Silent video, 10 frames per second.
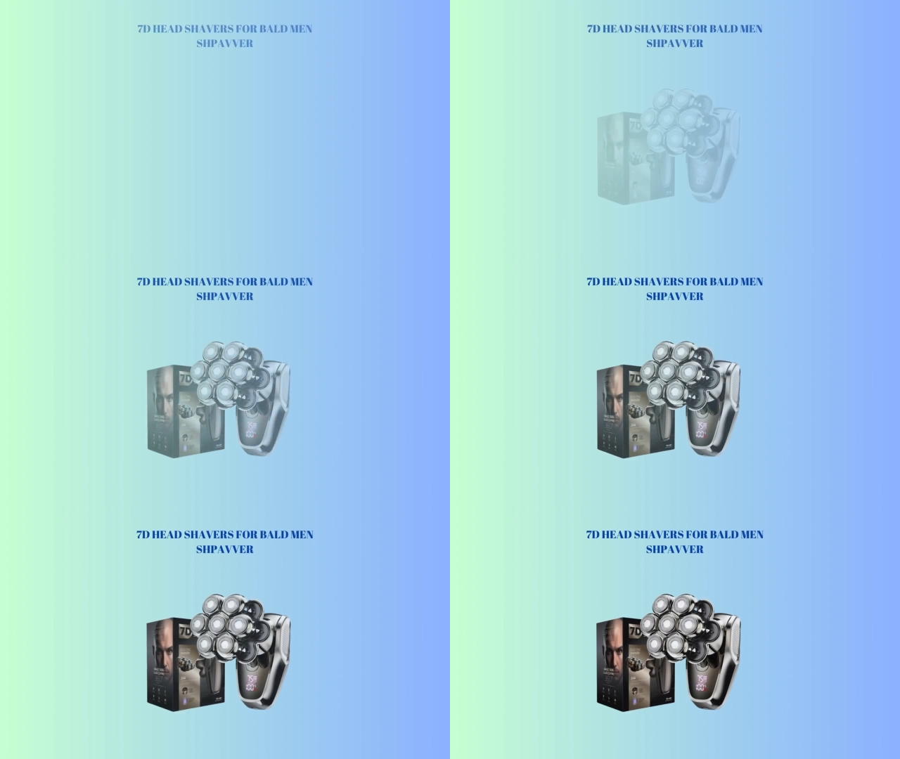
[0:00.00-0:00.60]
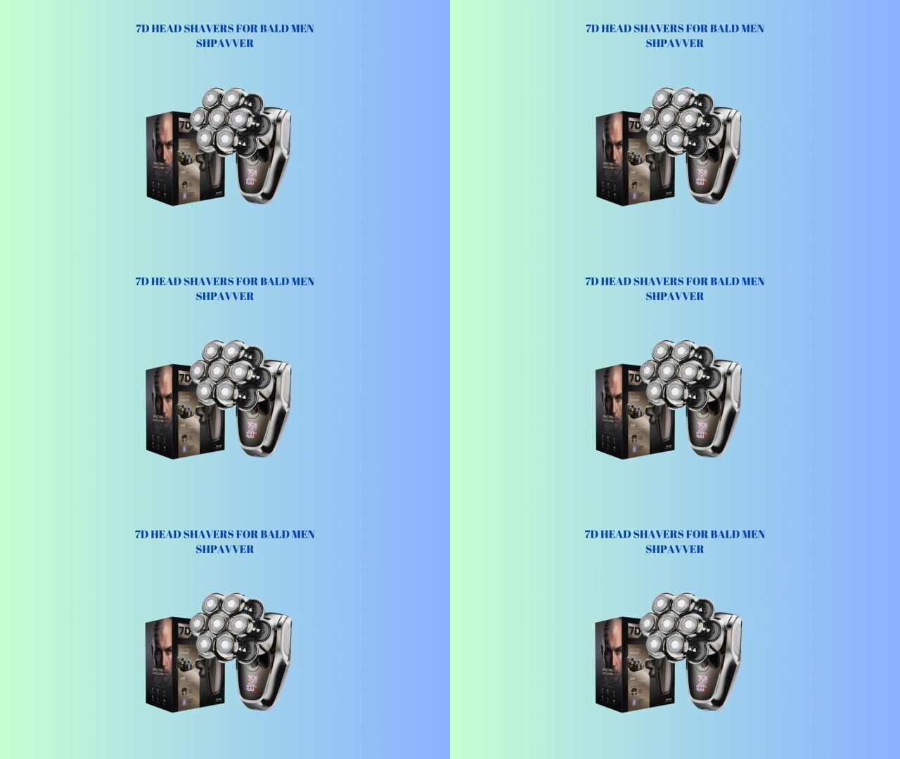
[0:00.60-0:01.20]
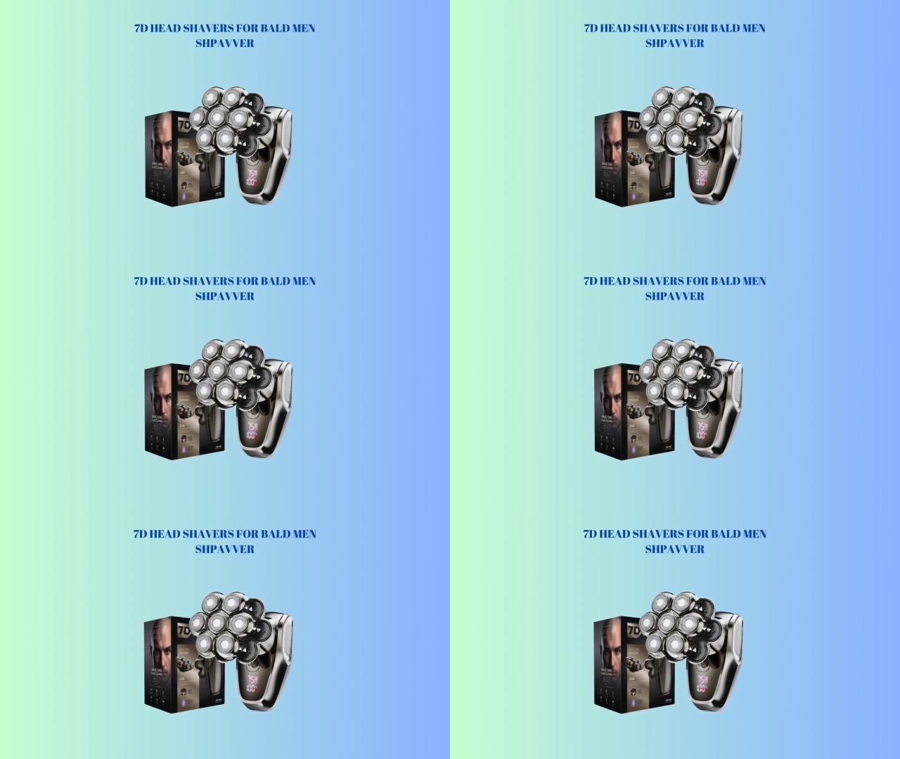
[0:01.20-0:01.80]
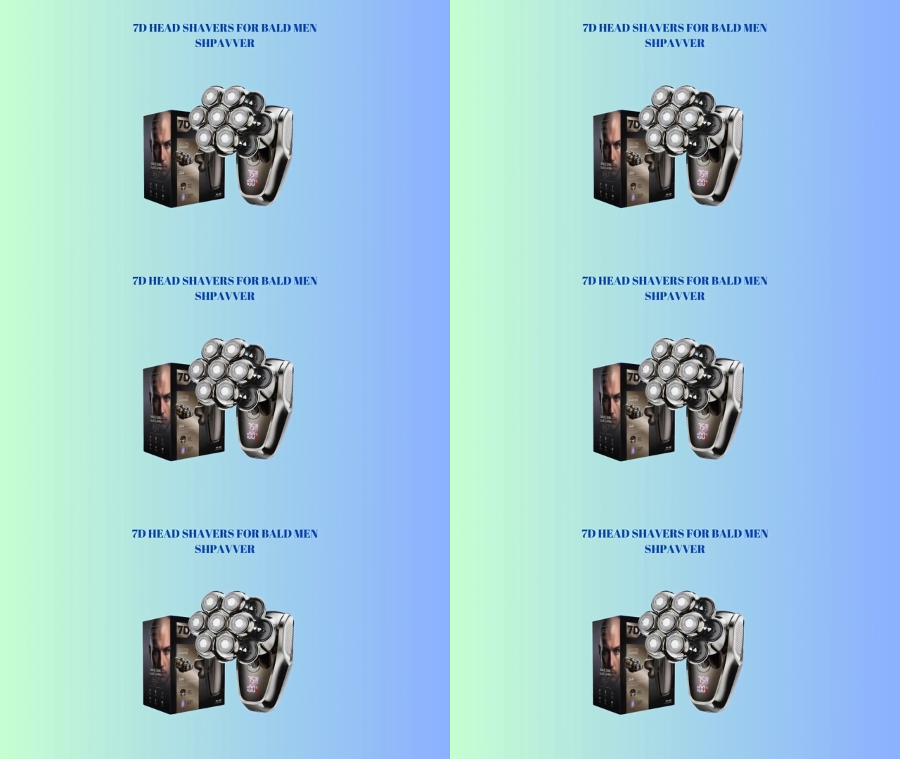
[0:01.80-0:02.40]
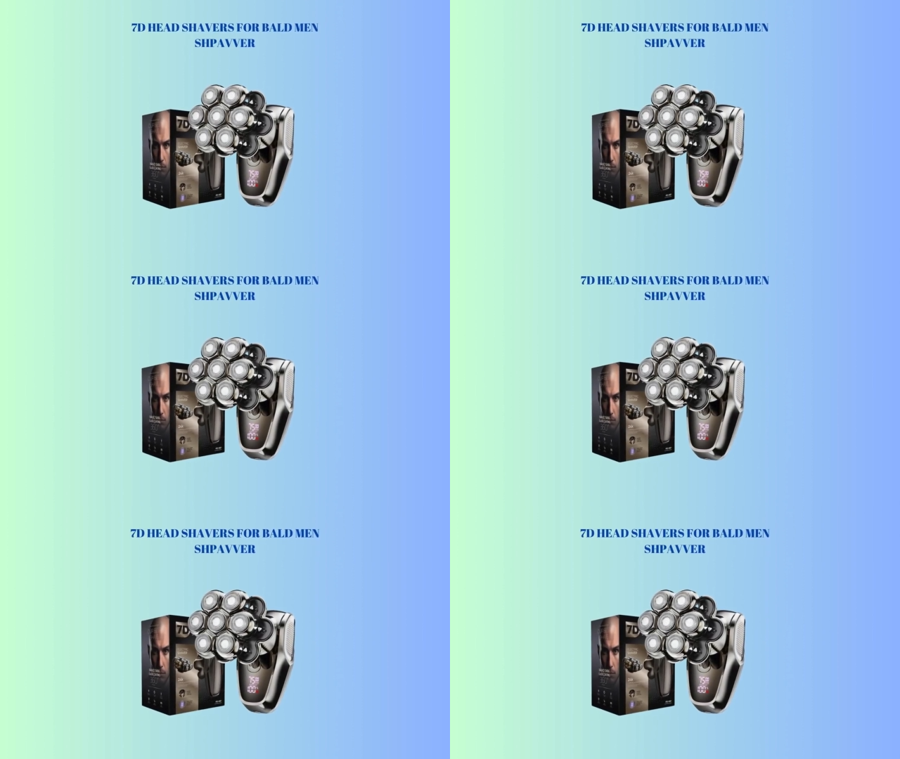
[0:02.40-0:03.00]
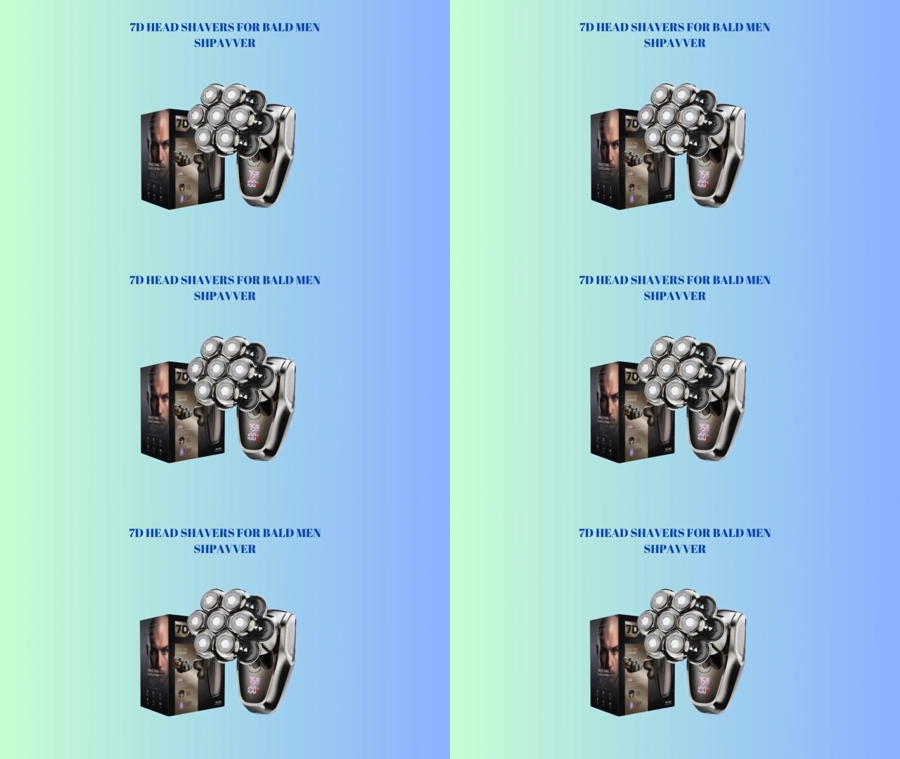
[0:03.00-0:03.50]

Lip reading: Nobody's mouth can be seen.